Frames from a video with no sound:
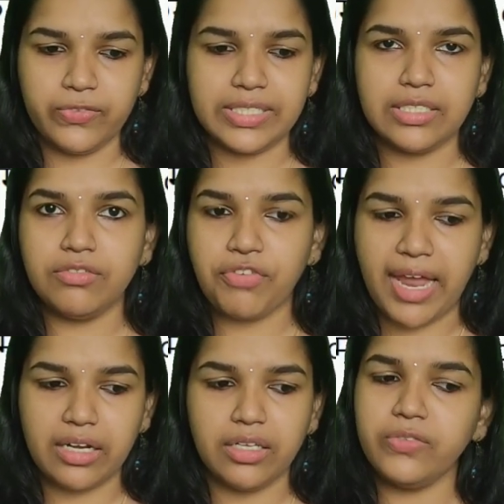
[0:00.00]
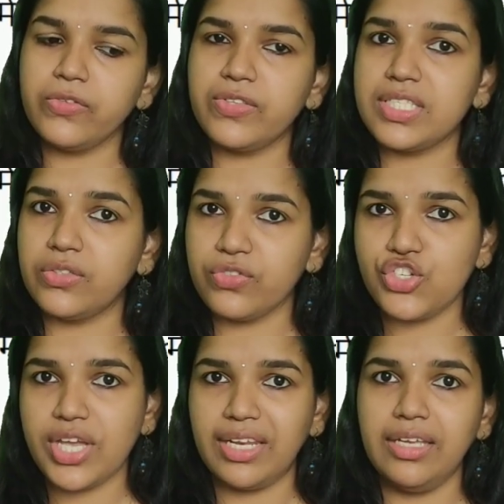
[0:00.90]
certain factors such as
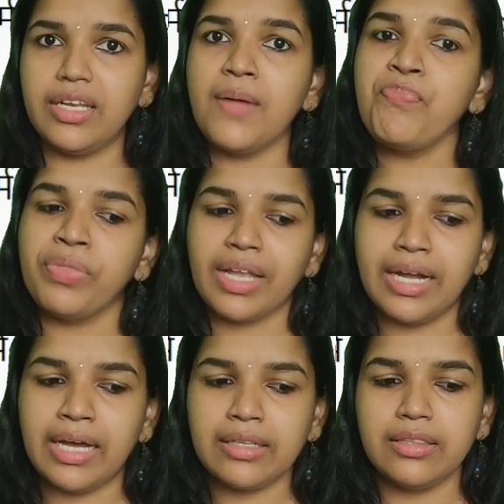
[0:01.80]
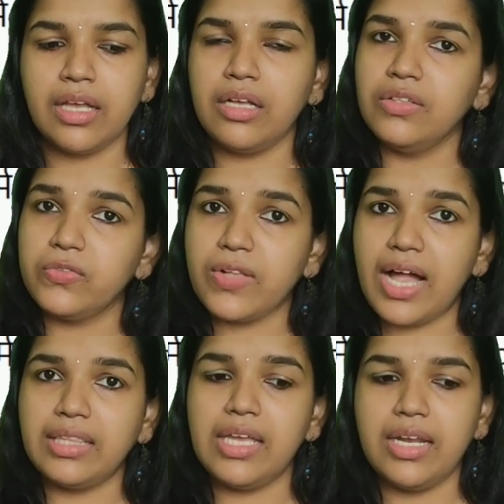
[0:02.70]
sharira, karta,
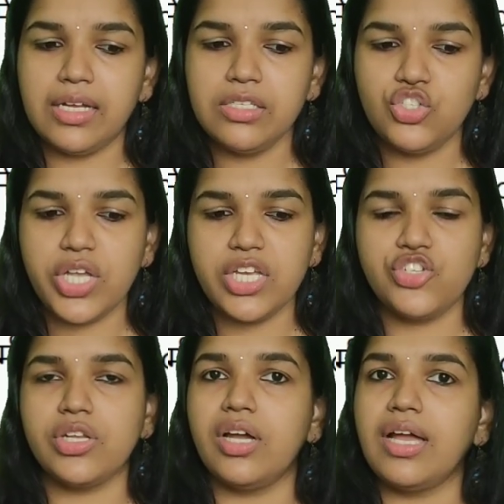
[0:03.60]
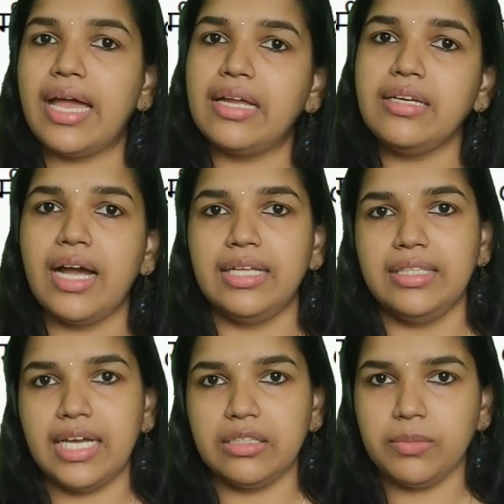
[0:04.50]
sadhana, cheshta and
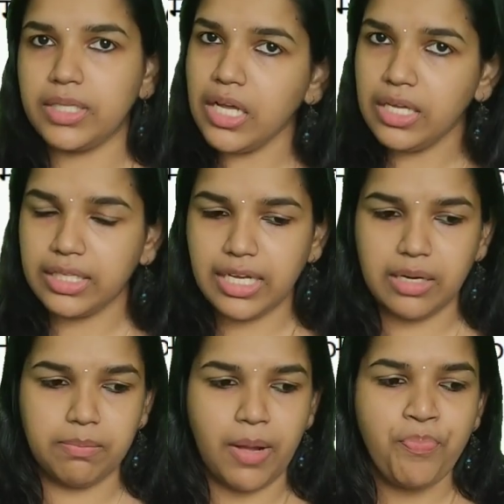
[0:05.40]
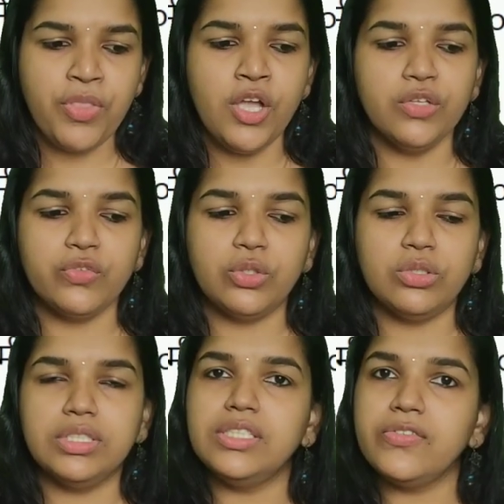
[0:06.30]
adhyatmika karma.
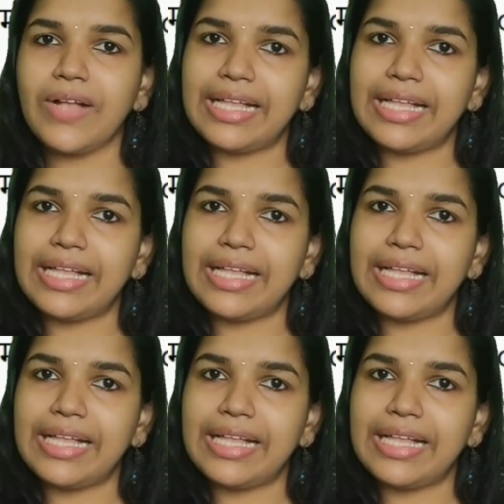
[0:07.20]
So this